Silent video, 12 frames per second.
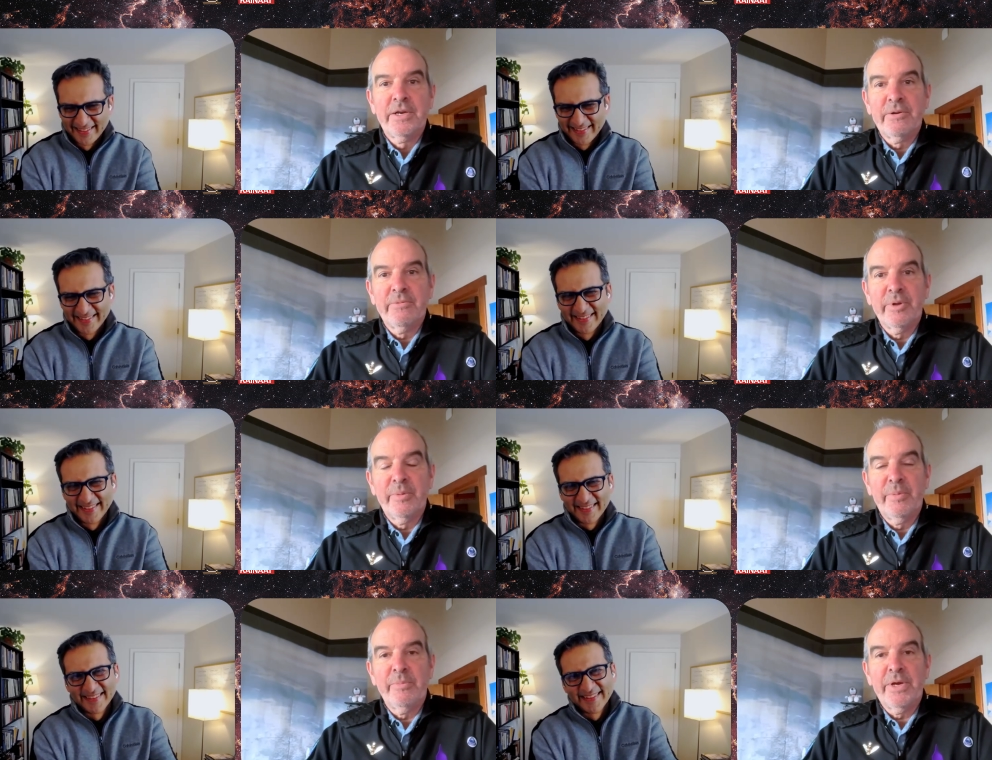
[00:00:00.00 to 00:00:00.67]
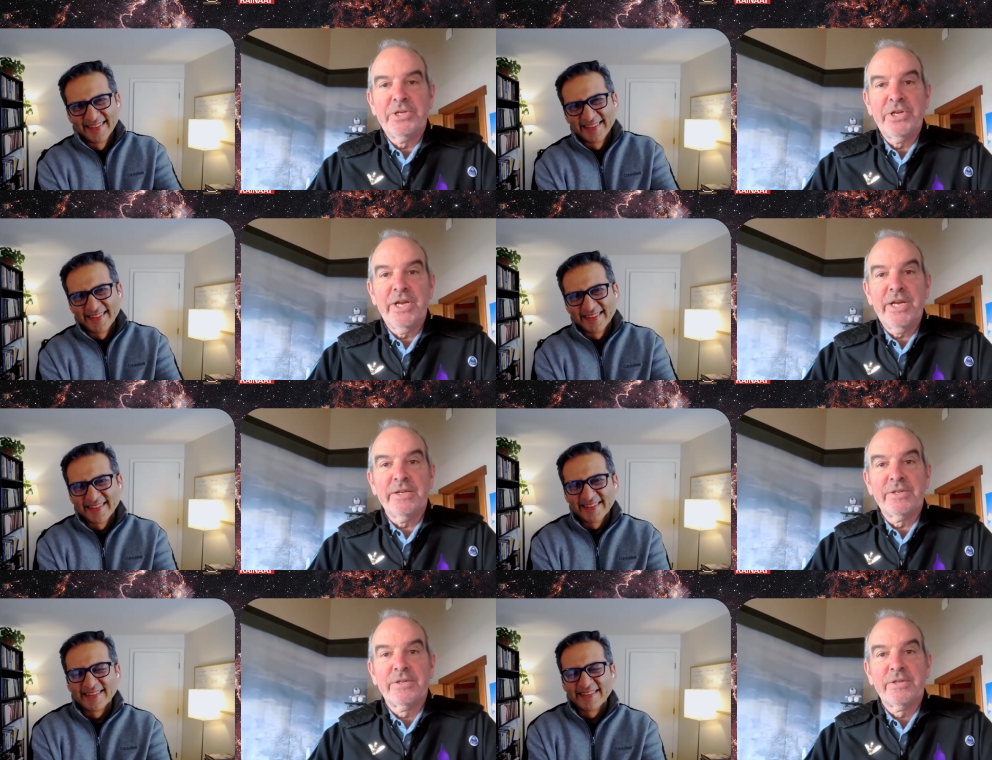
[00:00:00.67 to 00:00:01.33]
Speaker 1: could be my
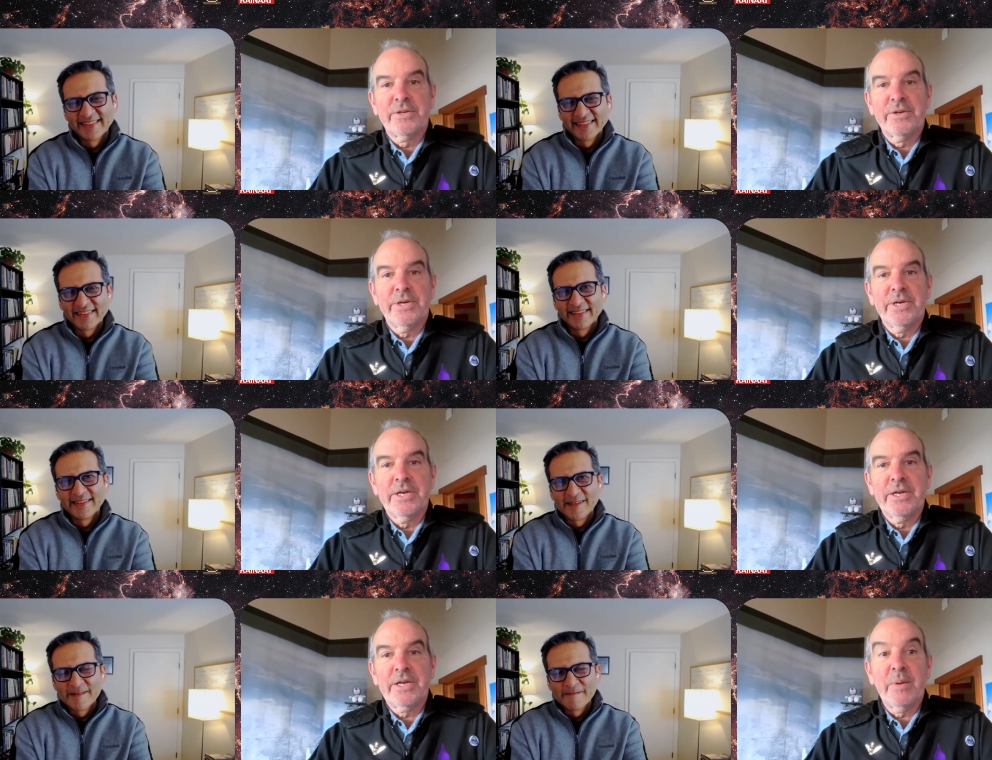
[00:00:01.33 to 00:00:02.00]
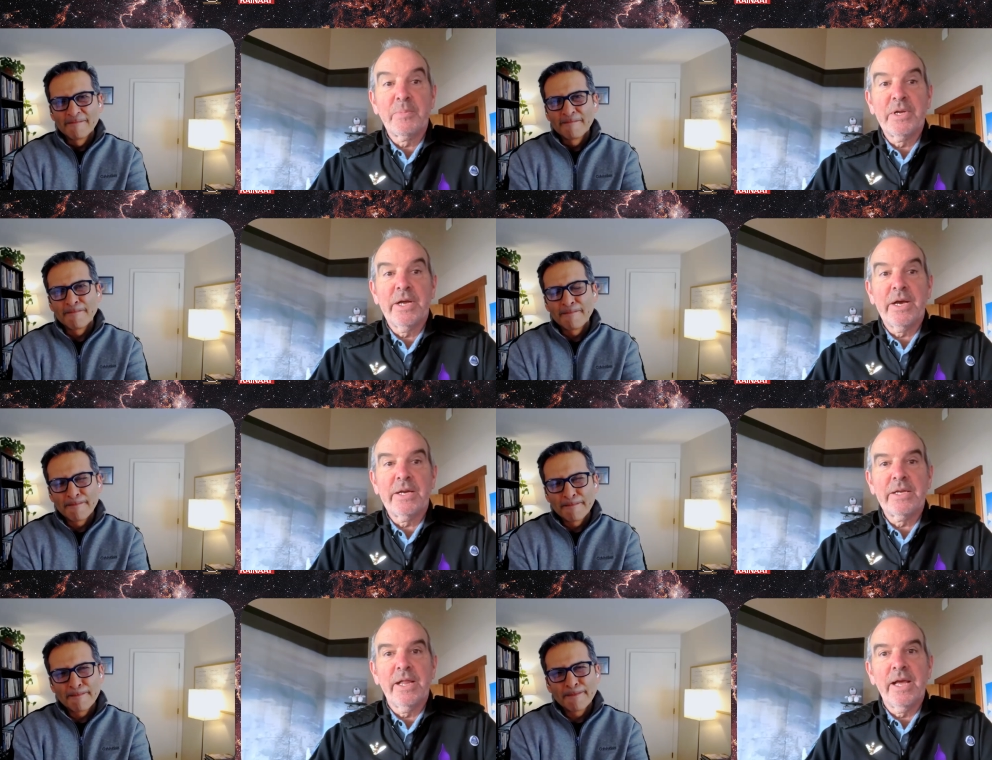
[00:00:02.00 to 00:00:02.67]
chance. So I kept an
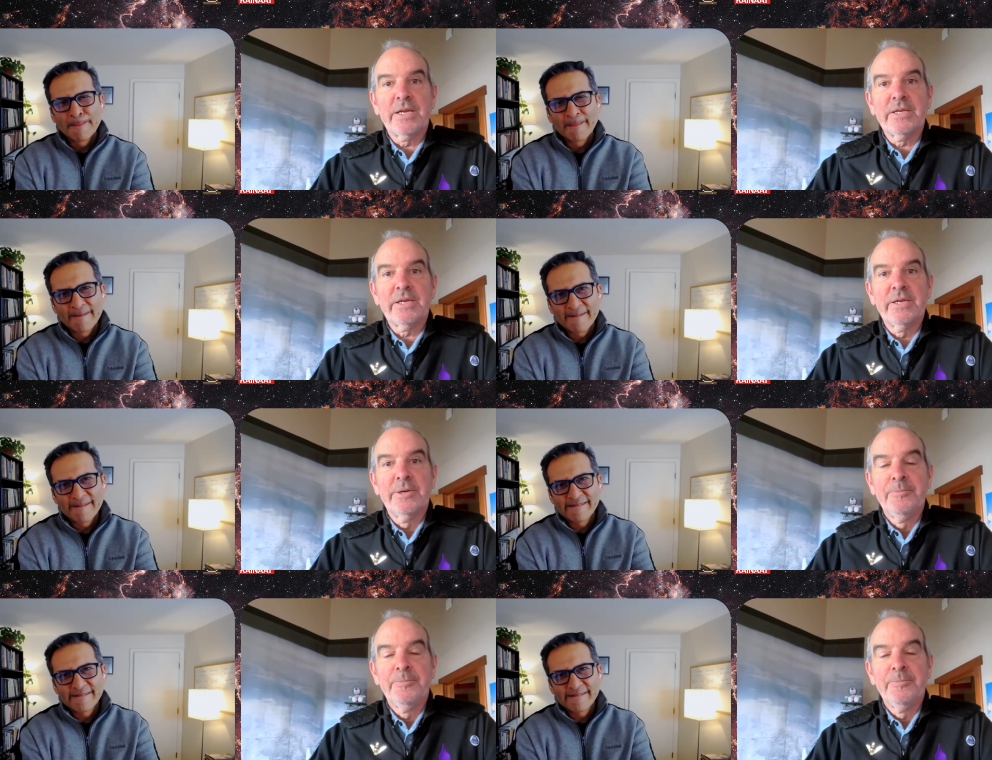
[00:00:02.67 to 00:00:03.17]
eye on Galactic